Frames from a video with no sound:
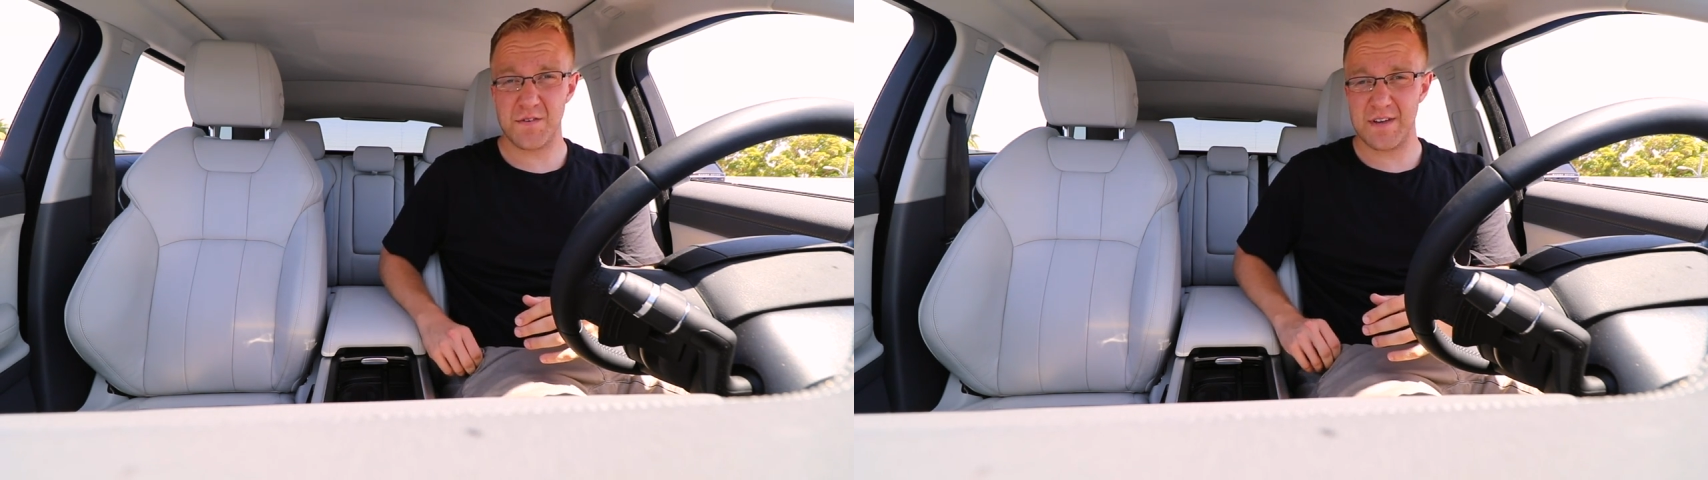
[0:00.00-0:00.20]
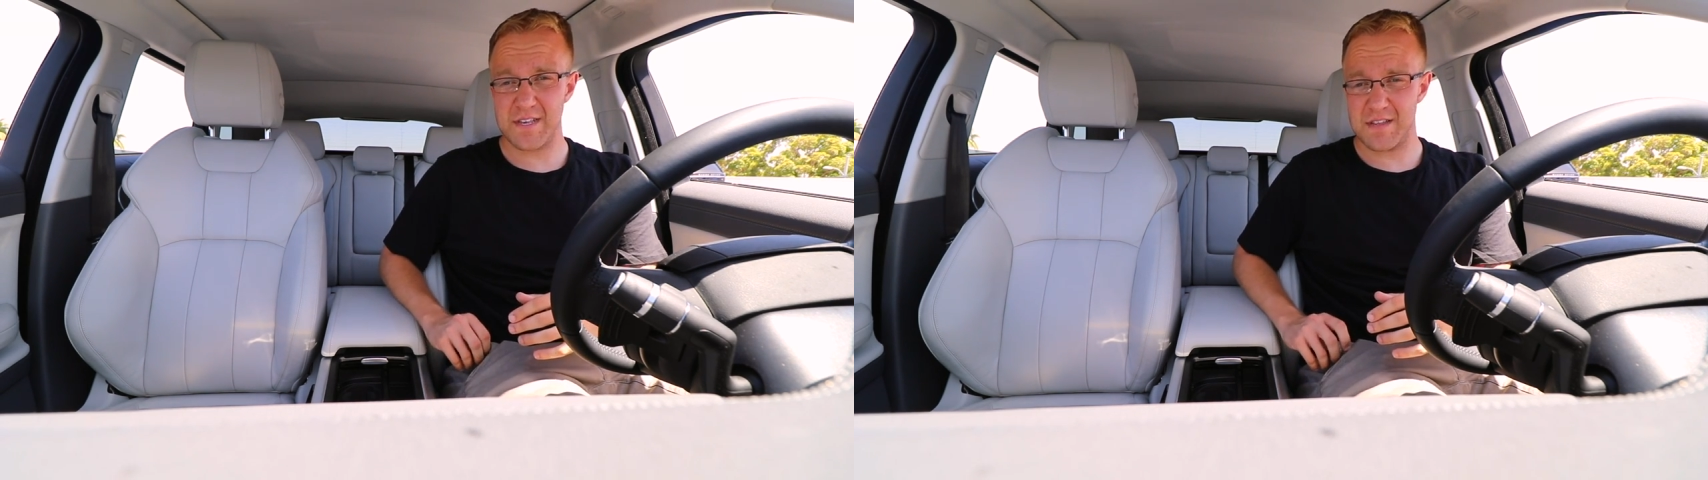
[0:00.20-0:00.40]

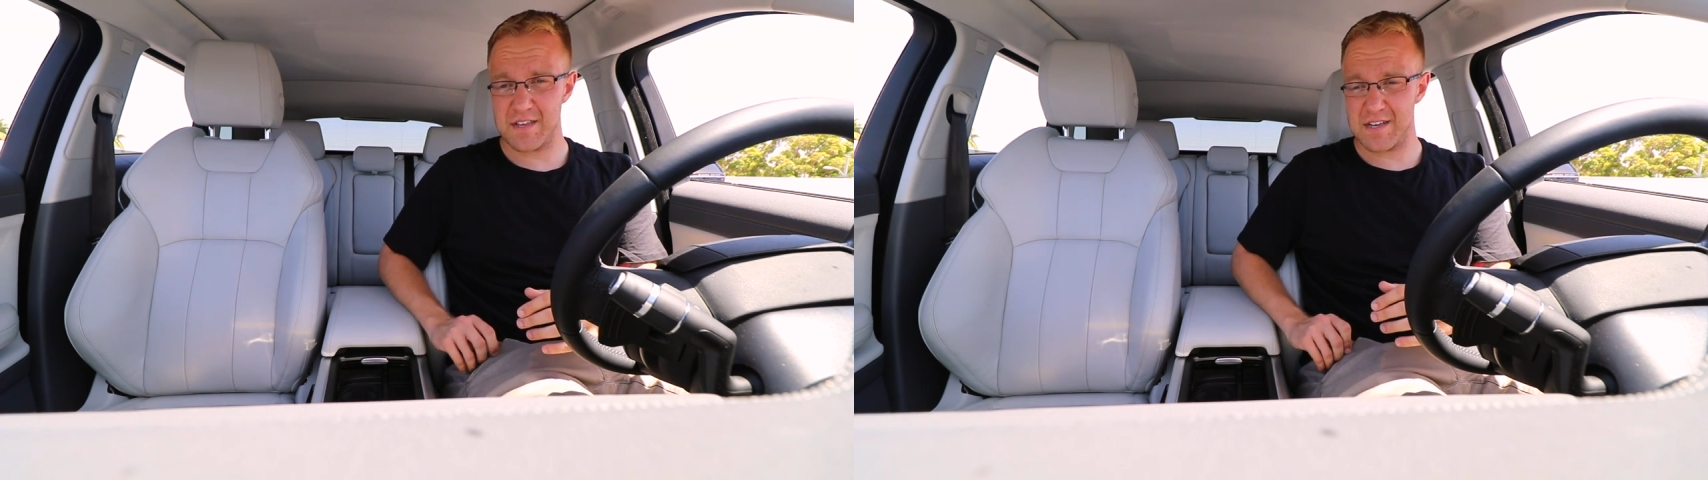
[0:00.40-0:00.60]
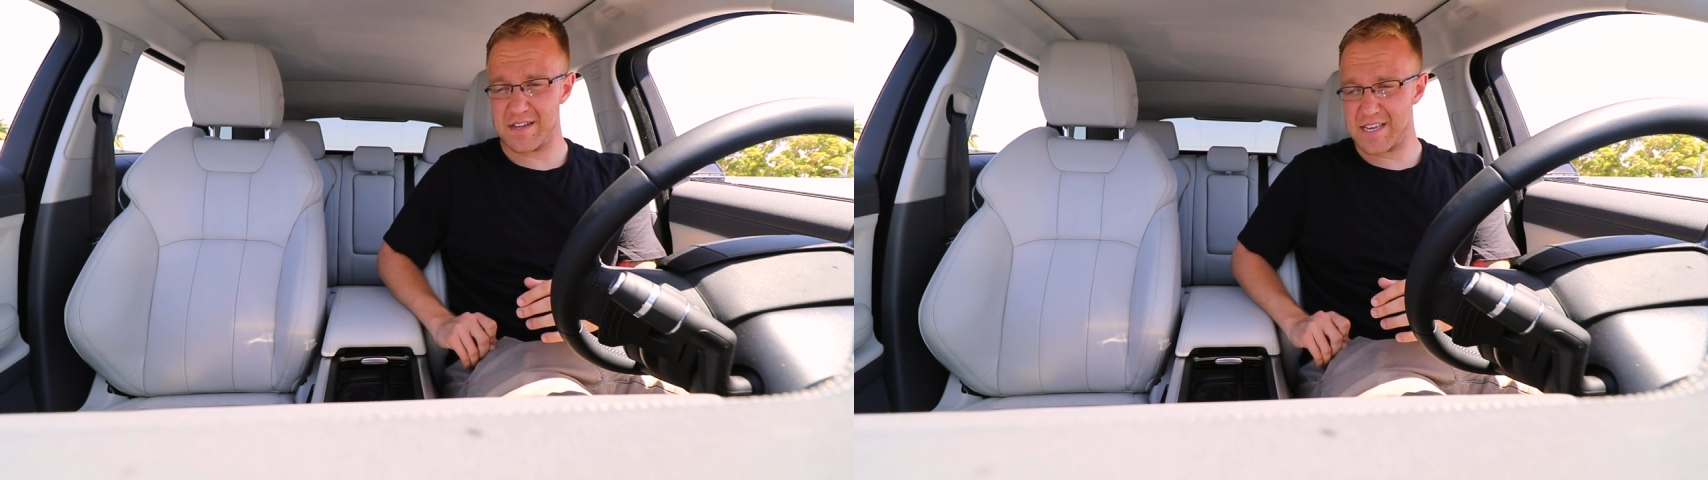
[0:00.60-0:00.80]
degrees on
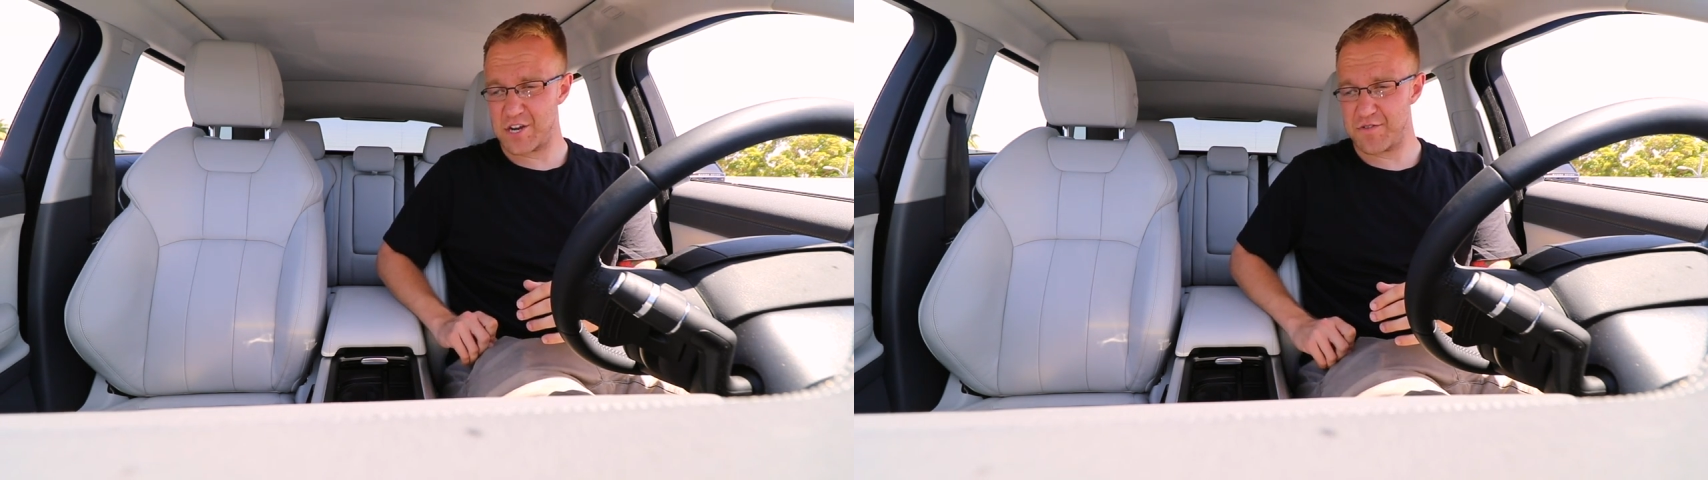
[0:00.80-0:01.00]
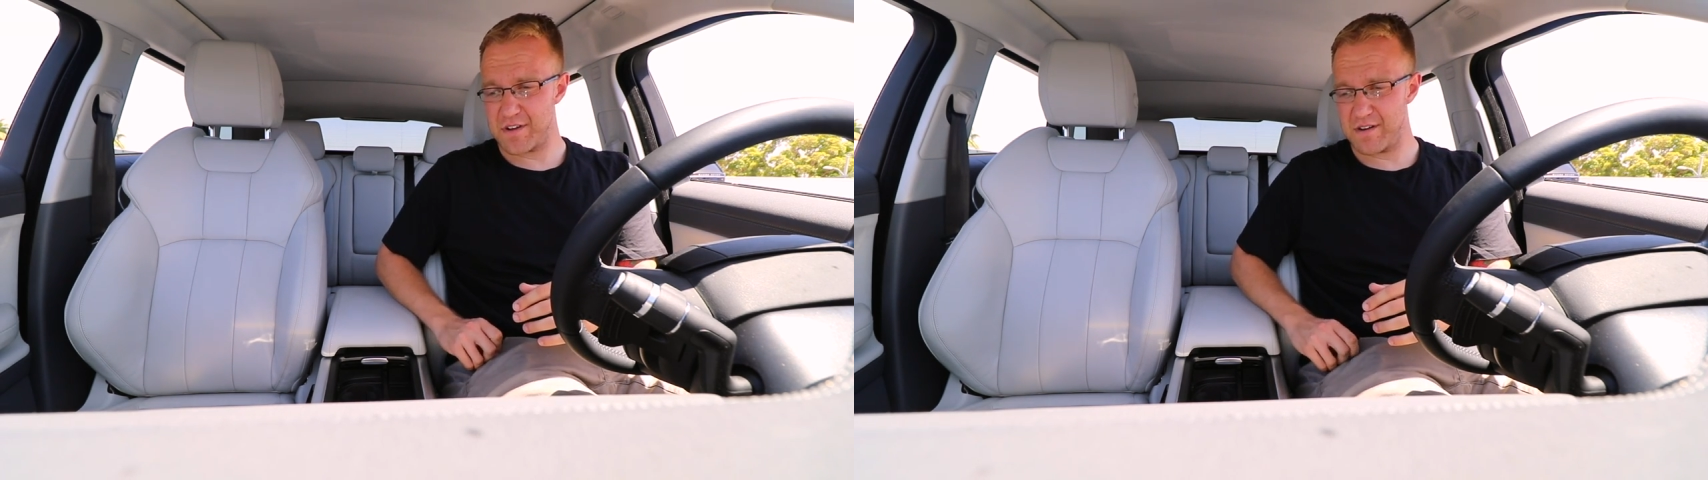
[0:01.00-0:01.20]
the
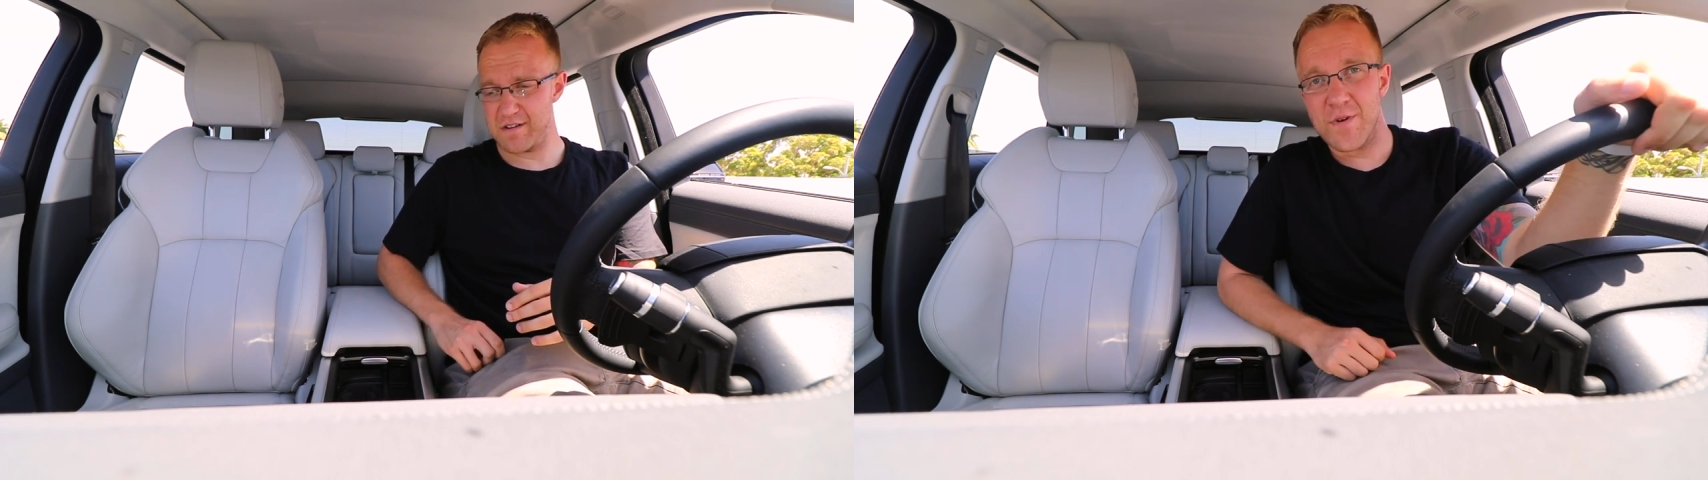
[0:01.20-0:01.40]
interior.